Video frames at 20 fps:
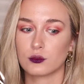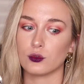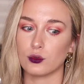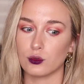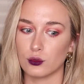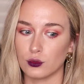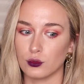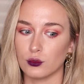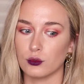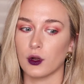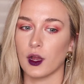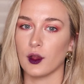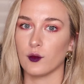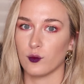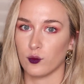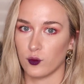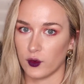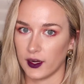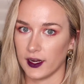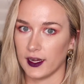Ooh, I
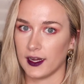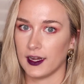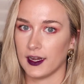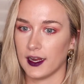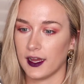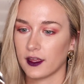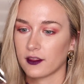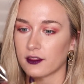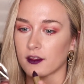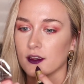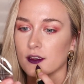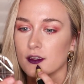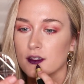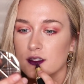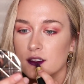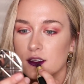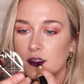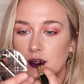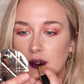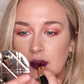really like
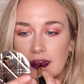this.